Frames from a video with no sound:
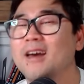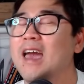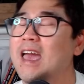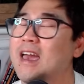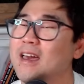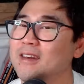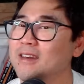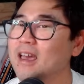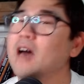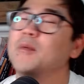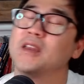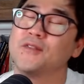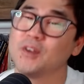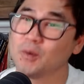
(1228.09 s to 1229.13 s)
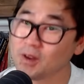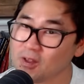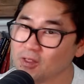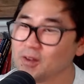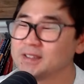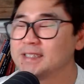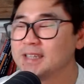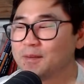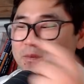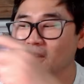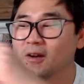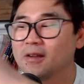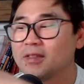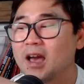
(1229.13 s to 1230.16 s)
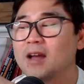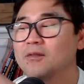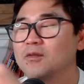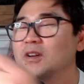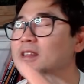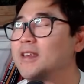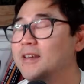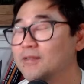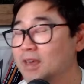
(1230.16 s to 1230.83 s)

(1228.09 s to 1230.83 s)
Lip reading: And I mean, if you want to go a little deeper, that really,